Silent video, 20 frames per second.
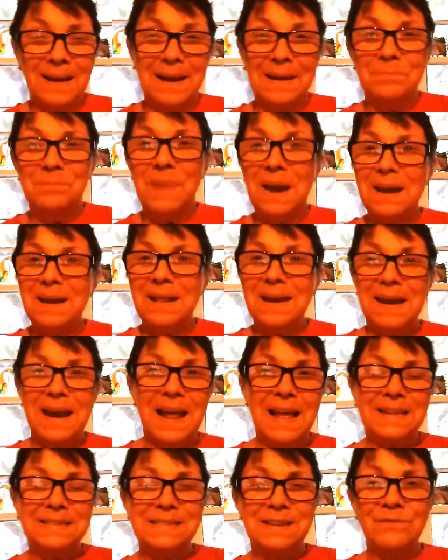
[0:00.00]
and made it
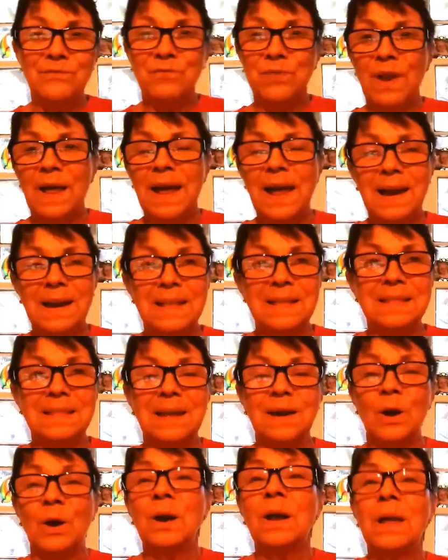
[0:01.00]
nice and flat in
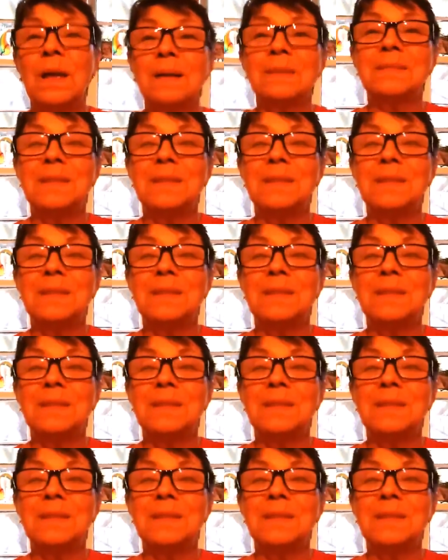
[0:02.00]
there.